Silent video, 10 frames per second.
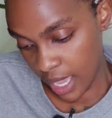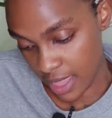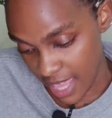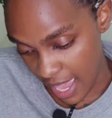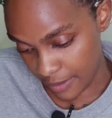
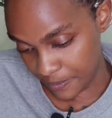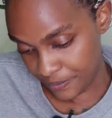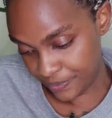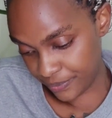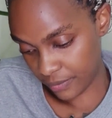and then
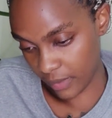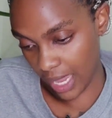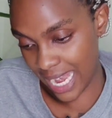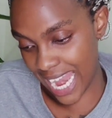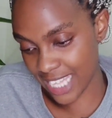
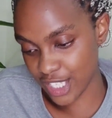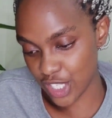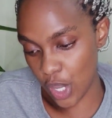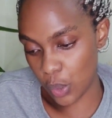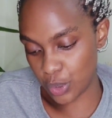let's
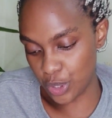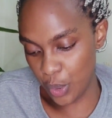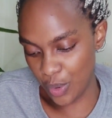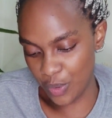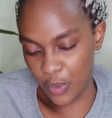go
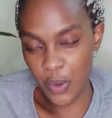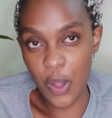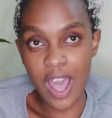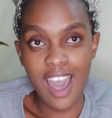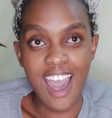to
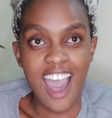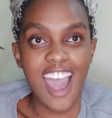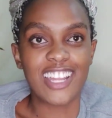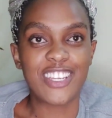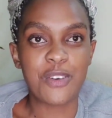
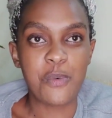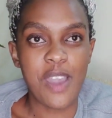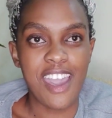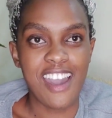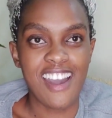
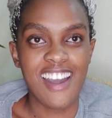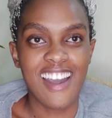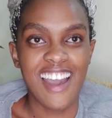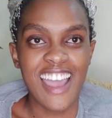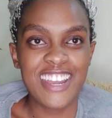
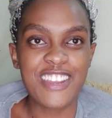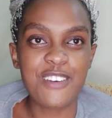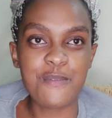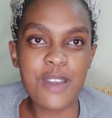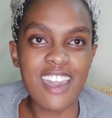underwear,
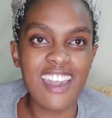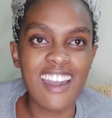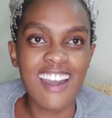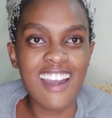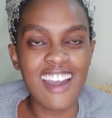
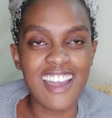underwear,